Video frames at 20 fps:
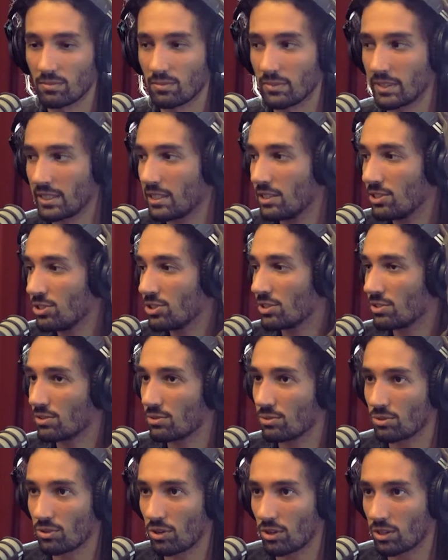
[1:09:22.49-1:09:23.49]
teachers
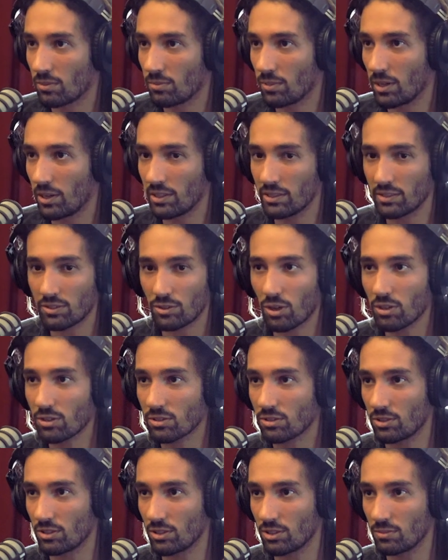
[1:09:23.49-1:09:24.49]
who talk about it,
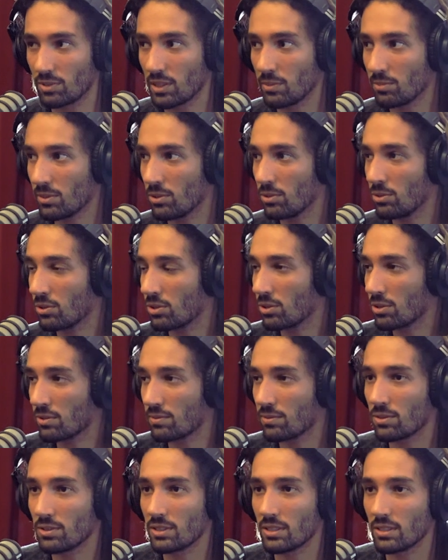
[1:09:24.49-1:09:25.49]
doctors, people who cook
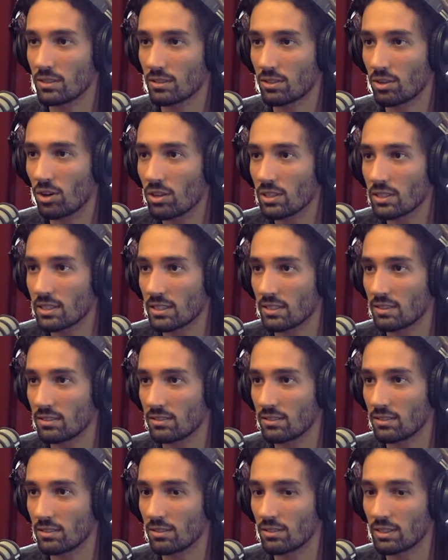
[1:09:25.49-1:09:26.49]
for their
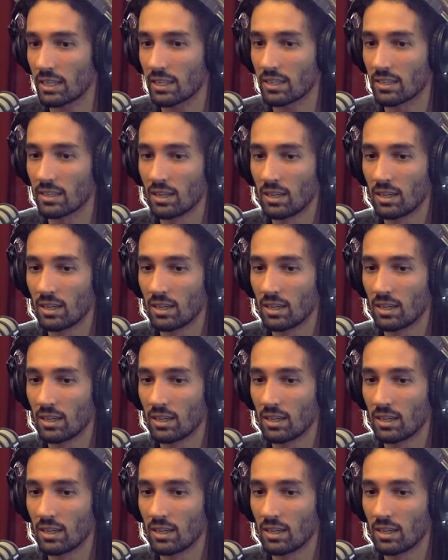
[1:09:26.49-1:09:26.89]
colleagues, you know, like,